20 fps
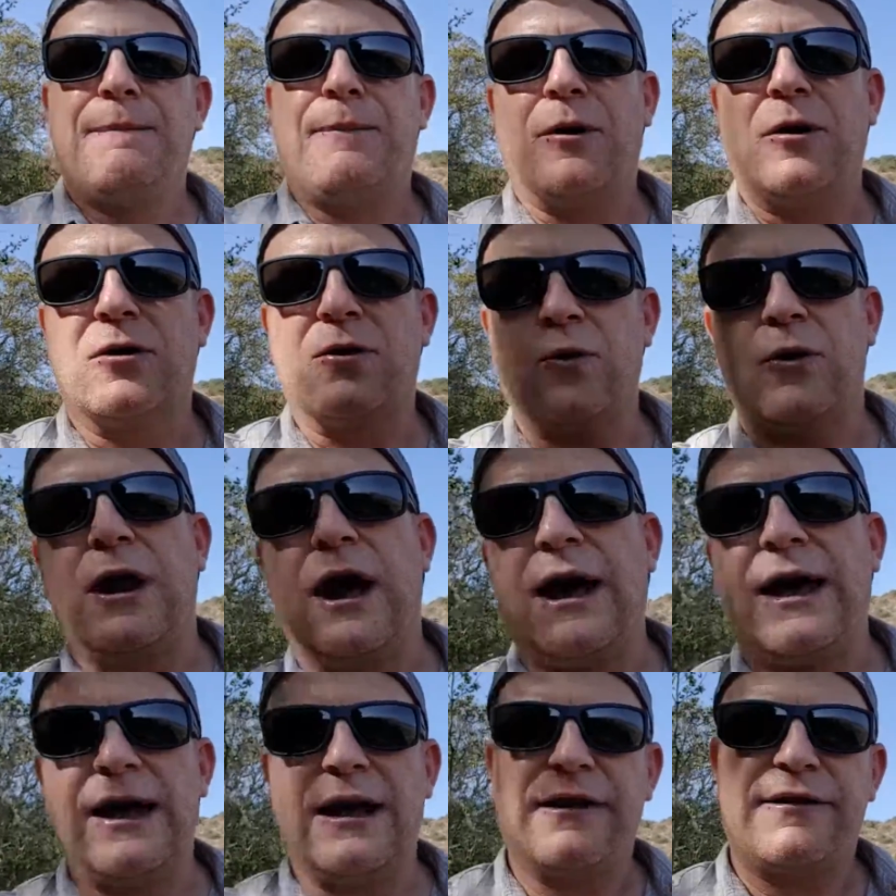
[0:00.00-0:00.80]

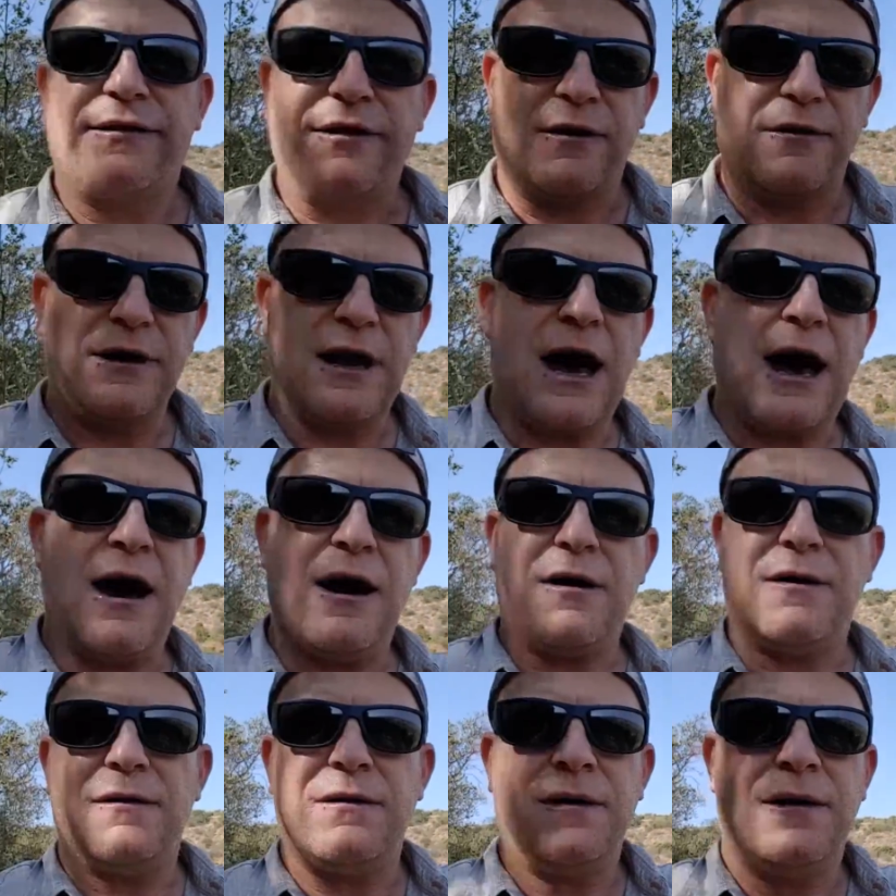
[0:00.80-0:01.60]
POLKURA hill. So
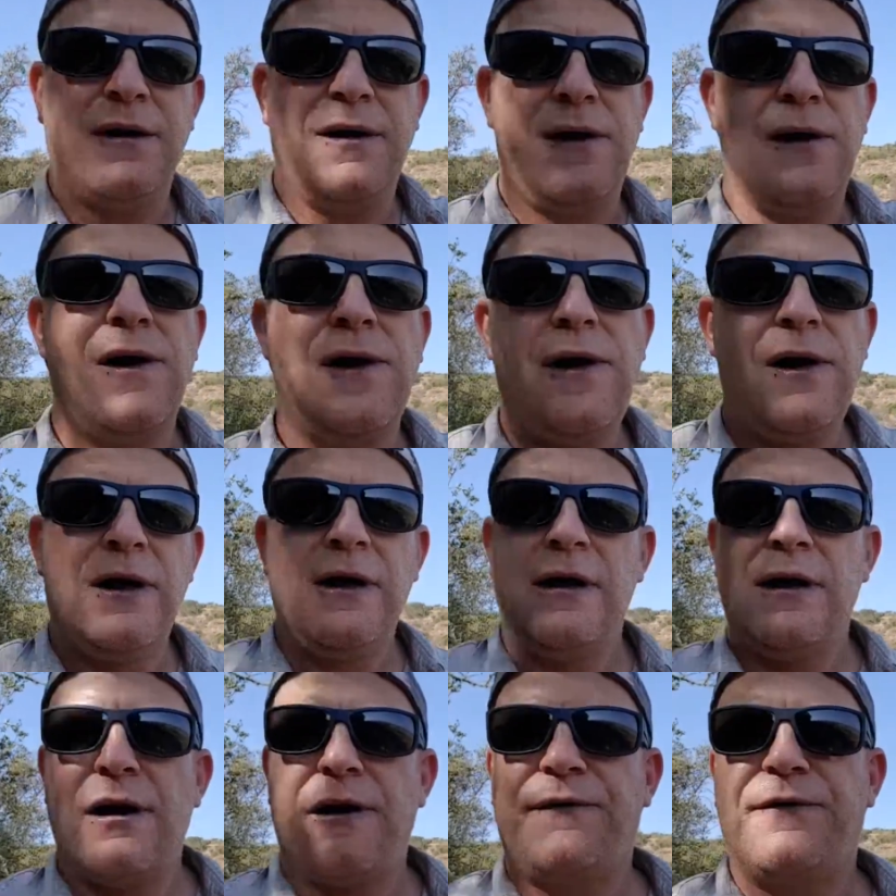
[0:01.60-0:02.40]
now
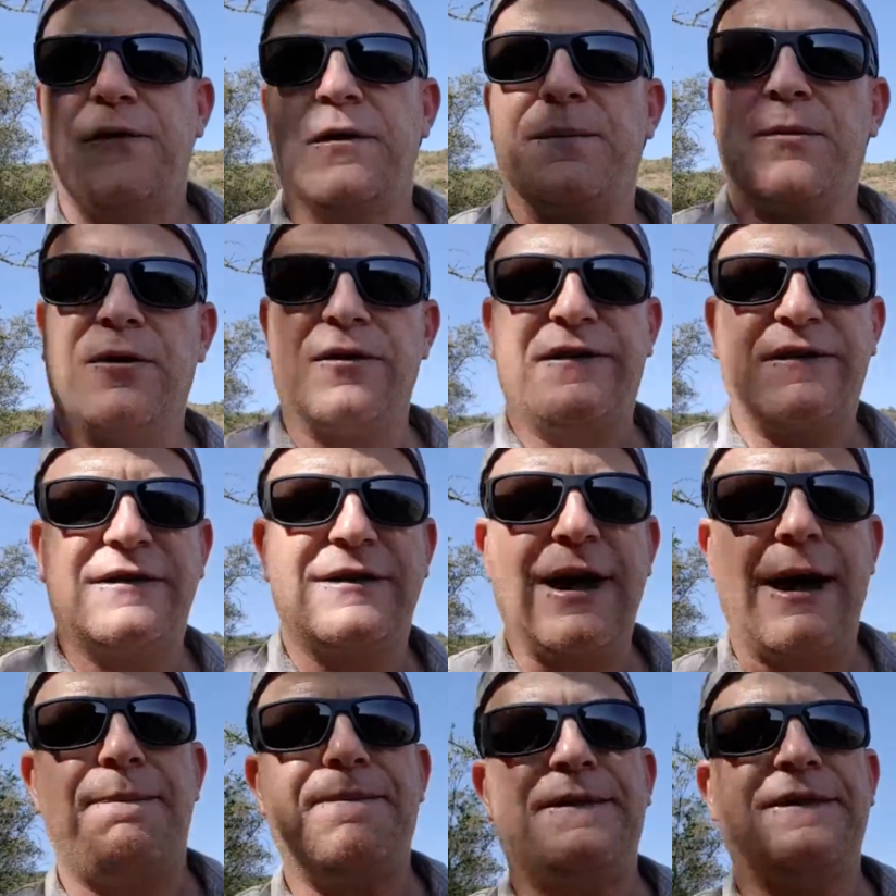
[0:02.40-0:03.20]
a few more
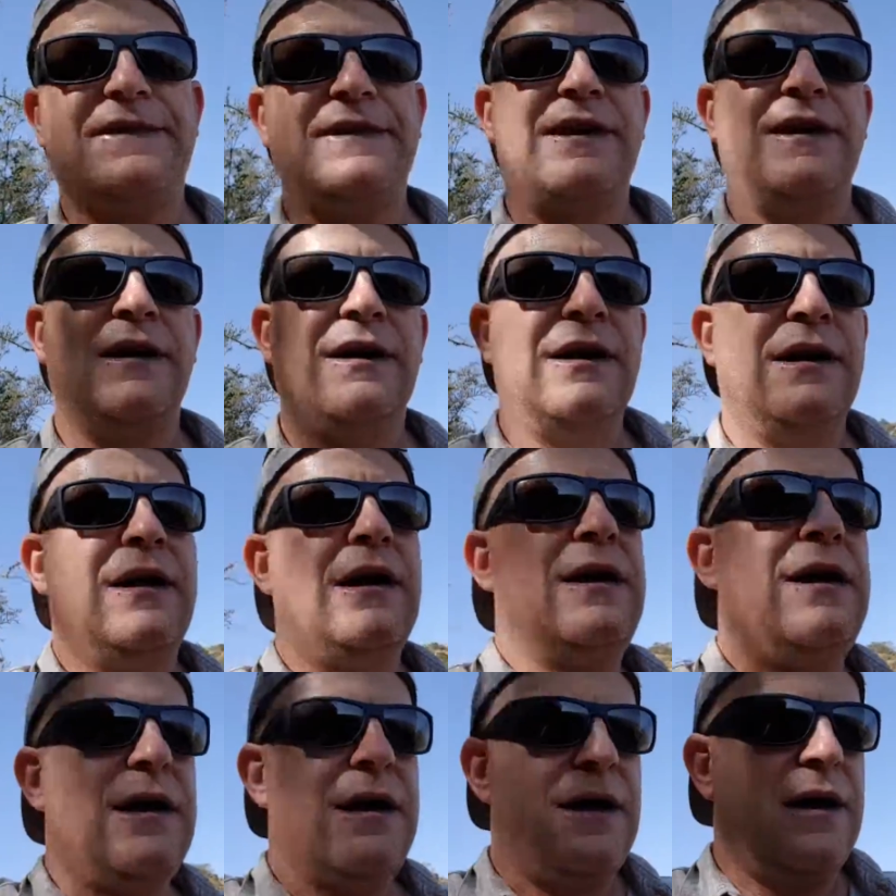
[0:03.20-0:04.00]
steps
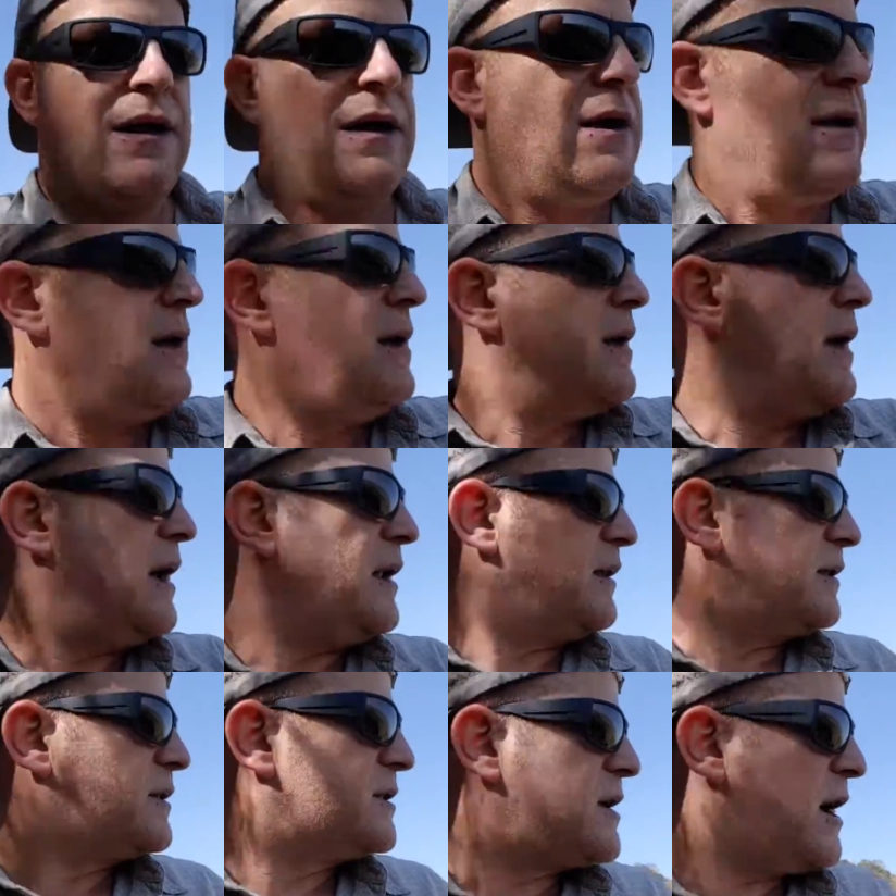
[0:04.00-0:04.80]

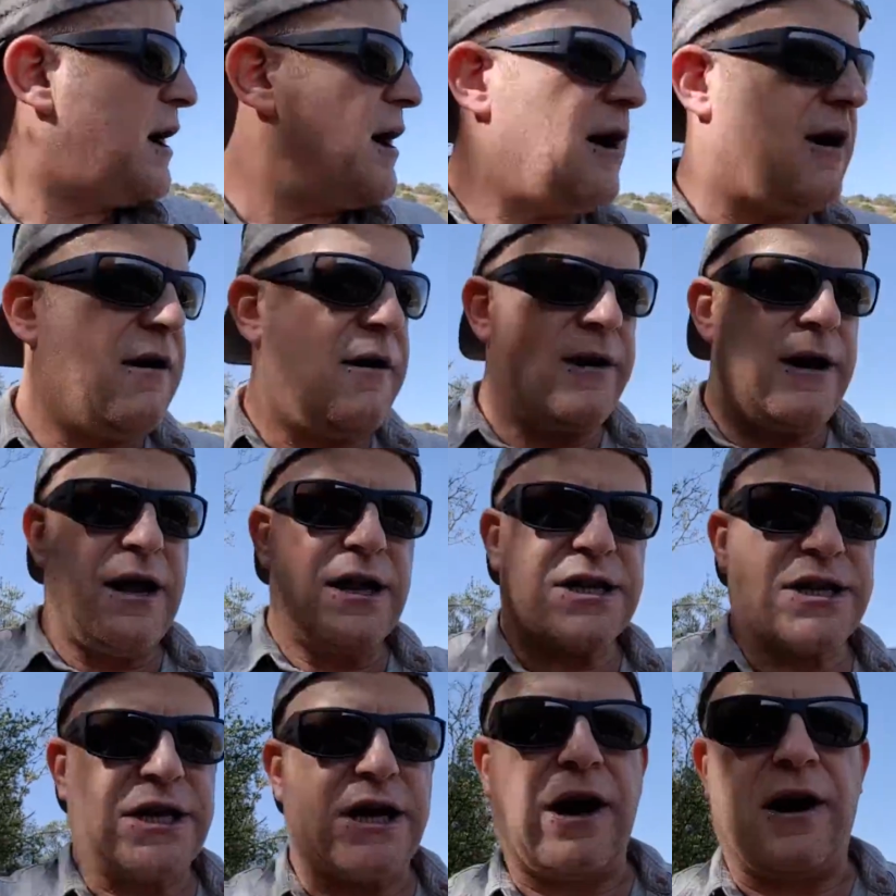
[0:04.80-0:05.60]
and down
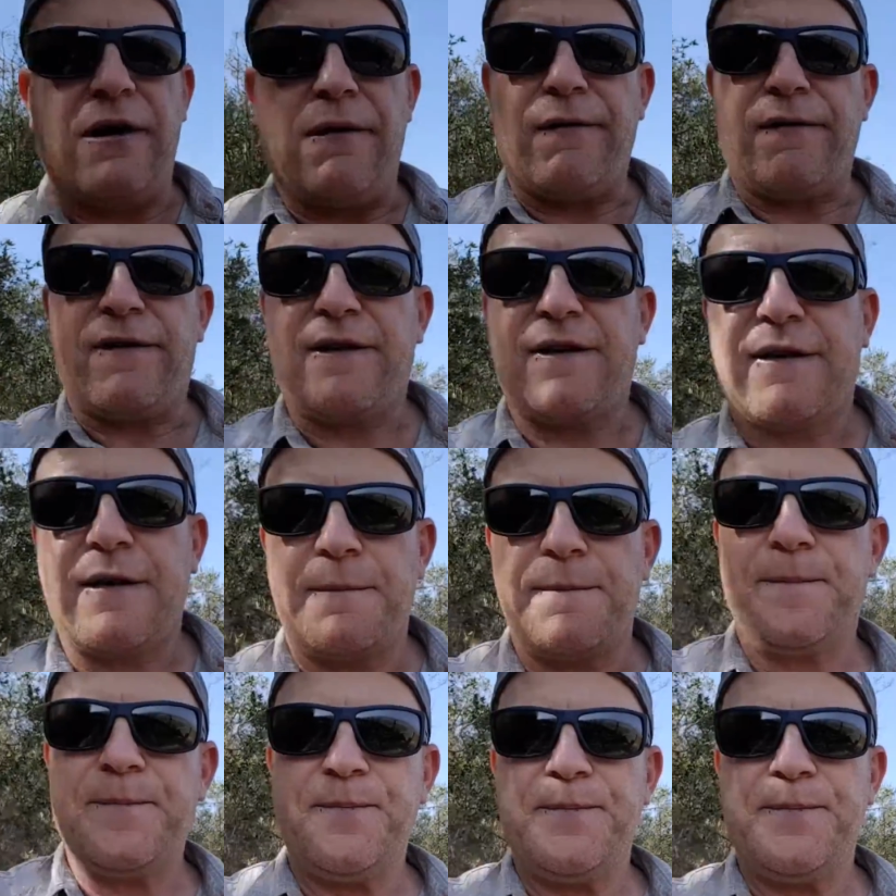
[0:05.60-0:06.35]
it goes.